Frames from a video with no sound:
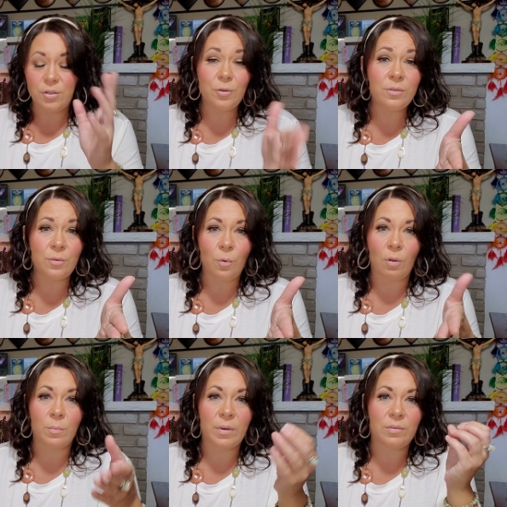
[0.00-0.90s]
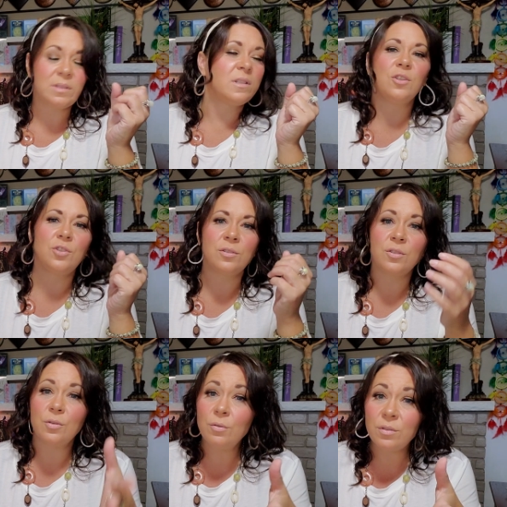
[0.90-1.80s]
Twos are all about
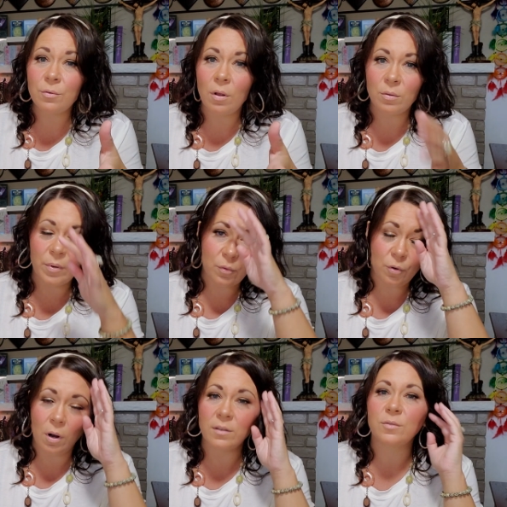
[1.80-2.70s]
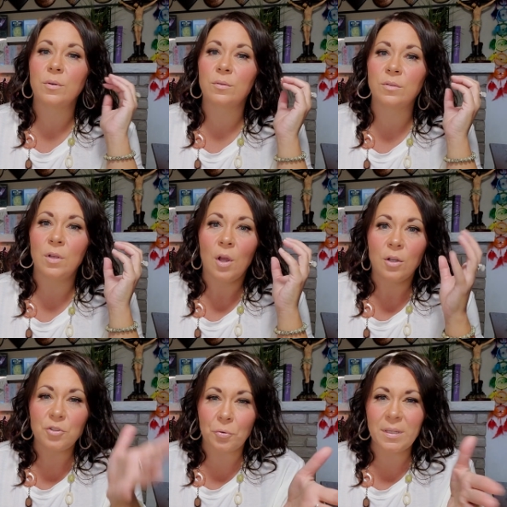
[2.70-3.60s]
decisions. Twos are all about crossroads
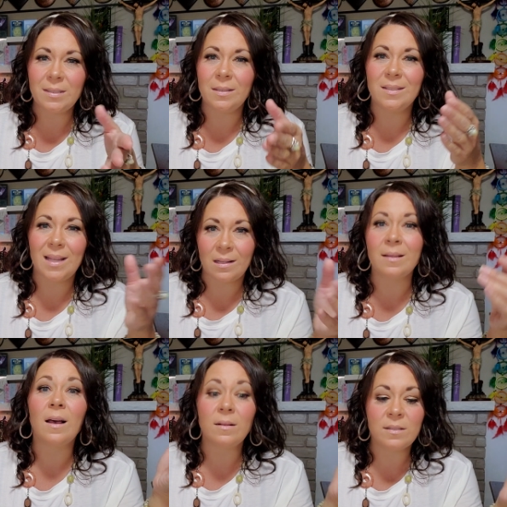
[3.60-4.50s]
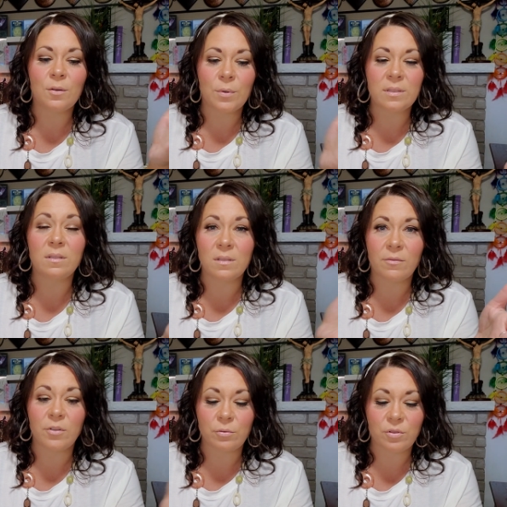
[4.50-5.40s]
choices and the consequences
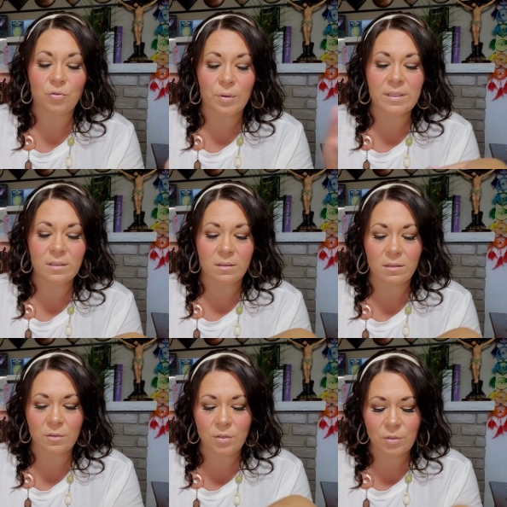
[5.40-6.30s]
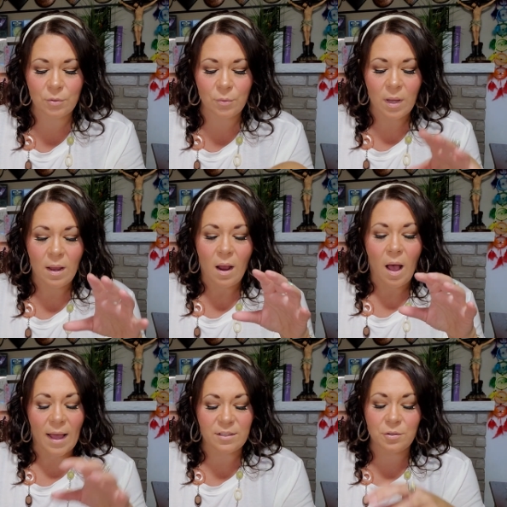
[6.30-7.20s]
of those choices. And so
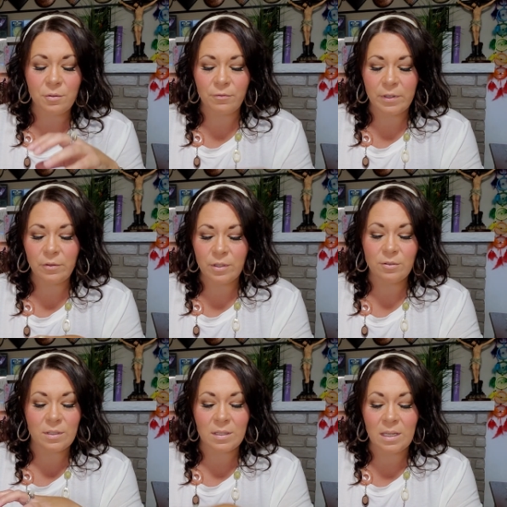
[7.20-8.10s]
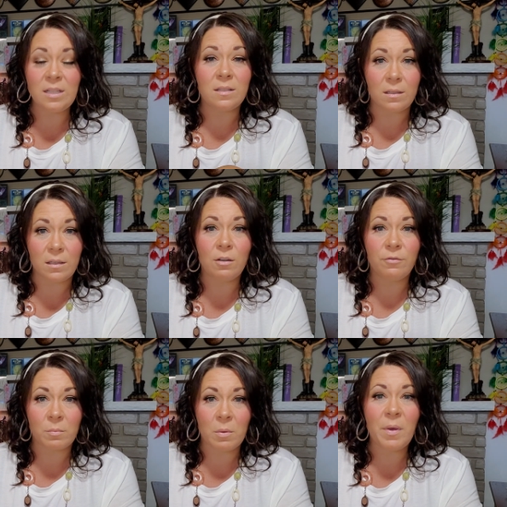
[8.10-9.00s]
I do feel there's a need to heal
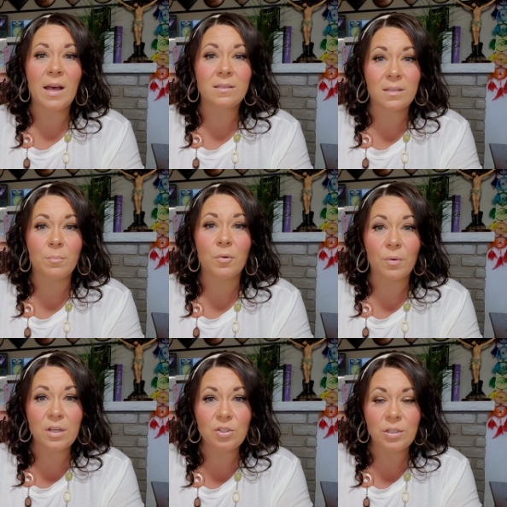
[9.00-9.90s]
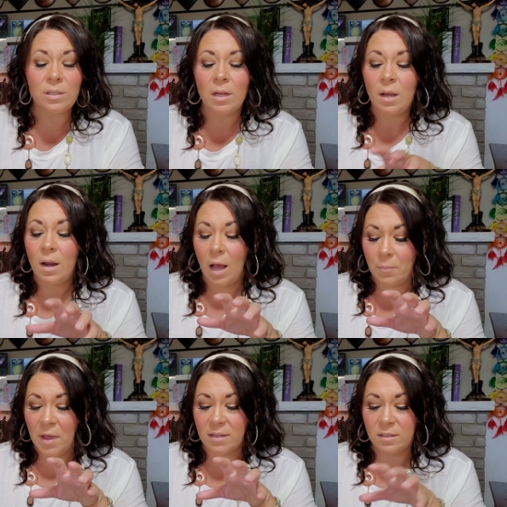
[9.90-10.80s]
from a past separation, a
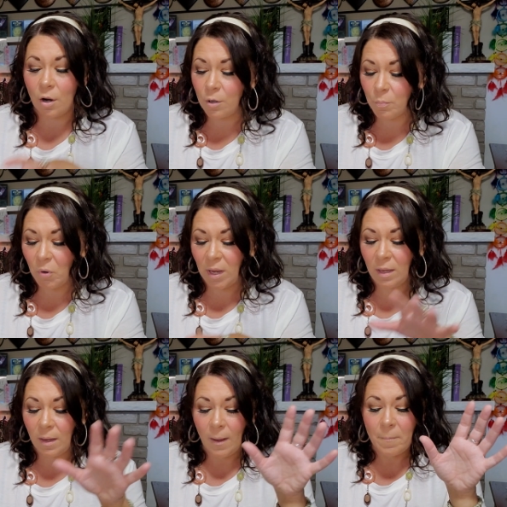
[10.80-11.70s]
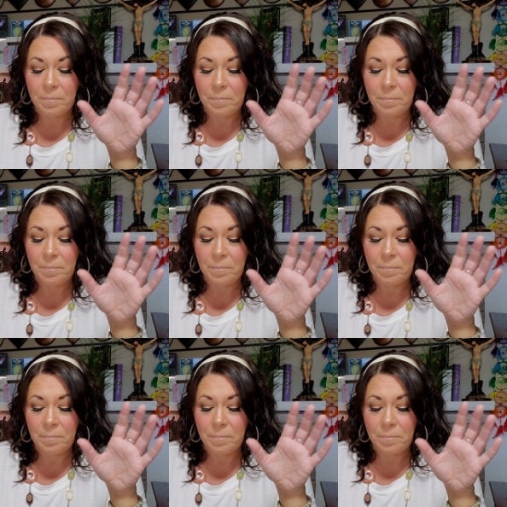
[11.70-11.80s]
past heartbreak.